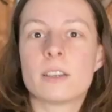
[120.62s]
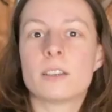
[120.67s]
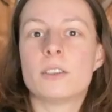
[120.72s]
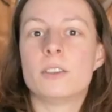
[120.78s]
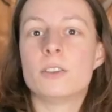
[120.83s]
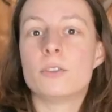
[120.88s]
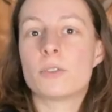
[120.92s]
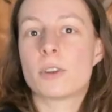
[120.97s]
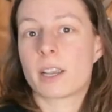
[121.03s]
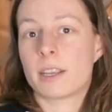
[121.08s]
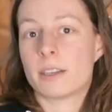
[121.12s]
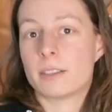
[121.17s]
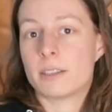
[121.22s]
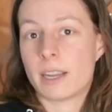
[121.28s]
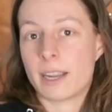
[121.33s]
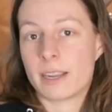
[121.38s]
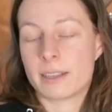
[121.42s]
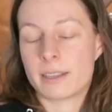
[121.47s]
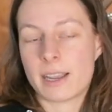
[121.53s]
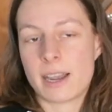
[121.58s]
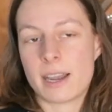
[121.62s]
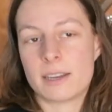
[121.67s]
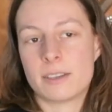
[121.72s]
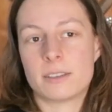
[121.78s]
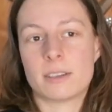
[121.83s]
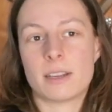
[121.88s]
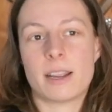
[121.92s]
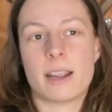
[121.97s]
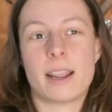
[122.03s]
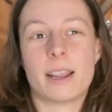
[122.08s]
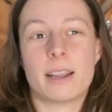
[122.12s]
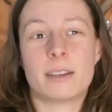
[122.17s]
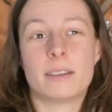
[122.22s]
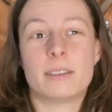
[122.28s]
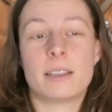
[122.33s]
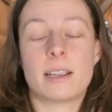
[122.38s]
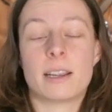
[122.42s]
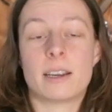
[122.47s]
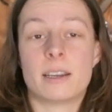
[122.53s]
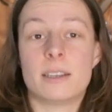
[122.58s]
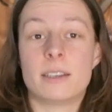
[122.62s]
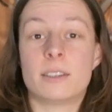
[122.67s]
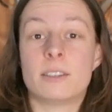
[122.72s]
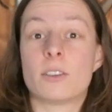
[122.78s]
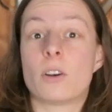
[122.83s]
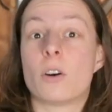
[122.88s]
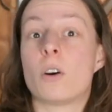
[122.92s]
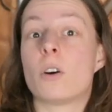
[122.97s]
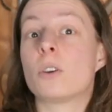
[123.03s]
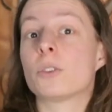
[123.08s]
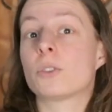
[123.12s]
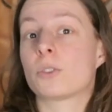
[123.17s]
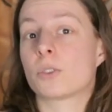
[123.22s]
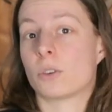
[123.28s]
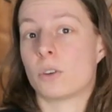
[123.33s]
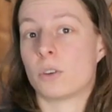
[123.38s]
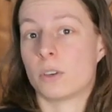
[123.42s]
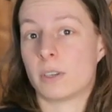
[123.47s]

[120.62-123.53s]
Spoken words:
You can take that, and there is also,